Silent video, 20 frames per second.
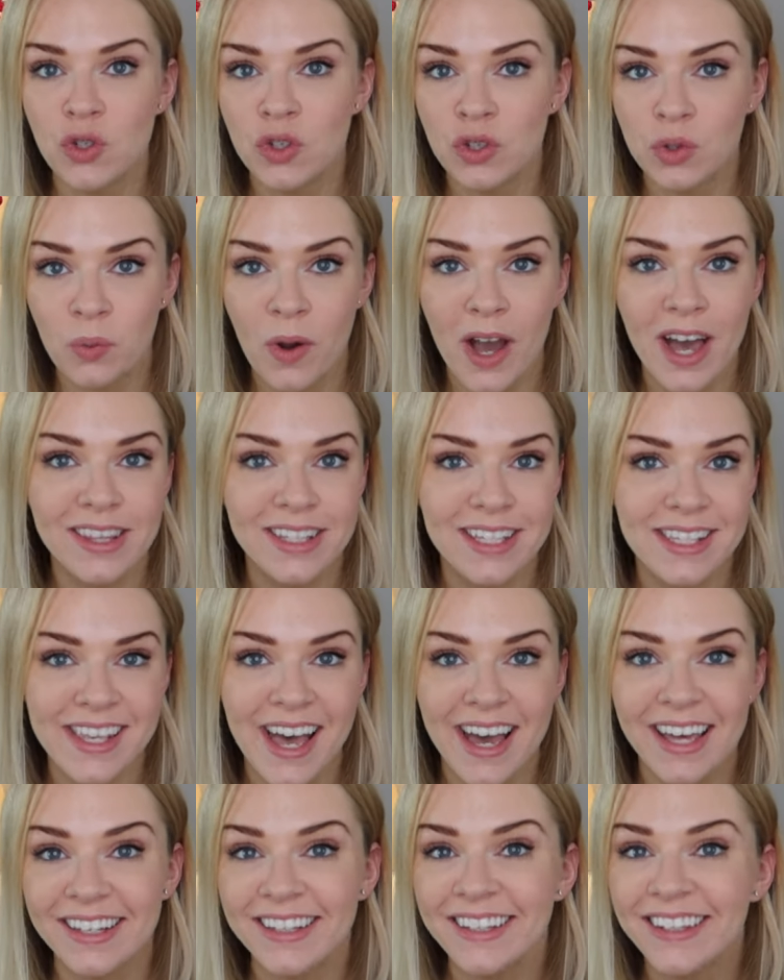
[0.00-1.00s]
You could wear this
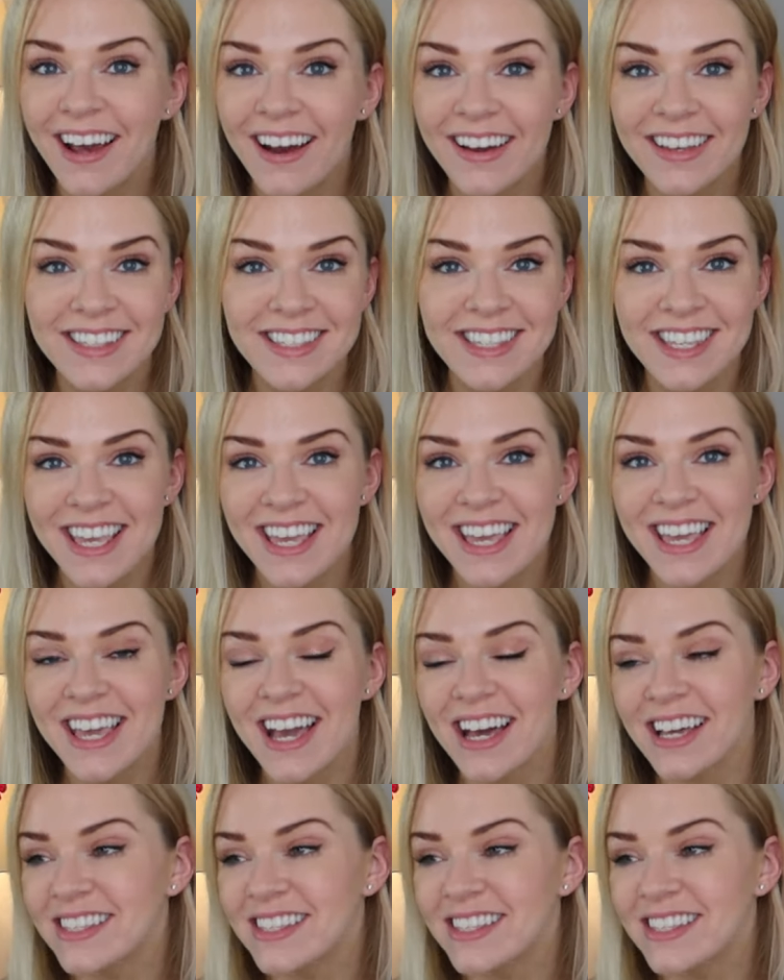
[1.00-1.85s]
at 90,